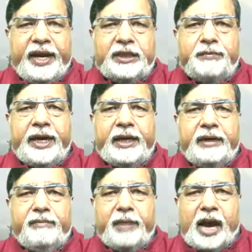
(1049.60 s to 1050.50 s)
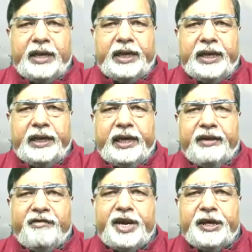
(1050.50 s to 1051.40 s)
raised bed planting
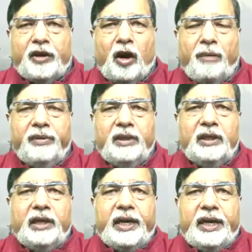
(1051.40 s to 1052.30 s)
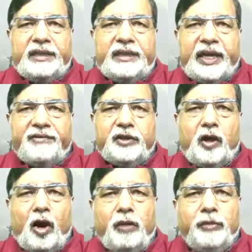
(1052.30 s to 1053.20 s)
in wheat crop. It saves
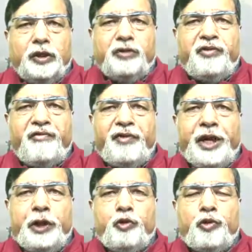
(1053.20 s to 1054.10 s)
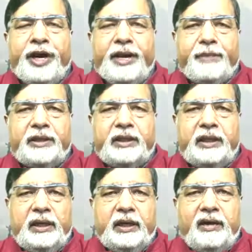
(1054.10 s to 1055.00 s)
almost 15% to
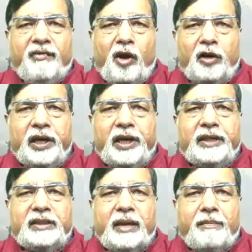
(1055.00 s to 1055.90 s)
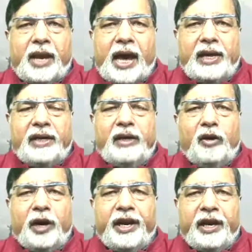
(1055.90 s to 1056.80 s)
20%. Water is applied
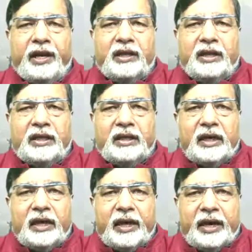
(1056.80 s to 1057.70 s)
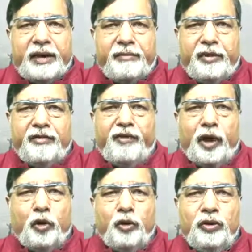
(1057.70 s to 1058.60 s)
on a in a
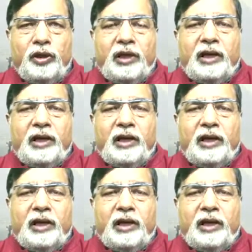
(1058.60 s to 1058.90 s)
furrow.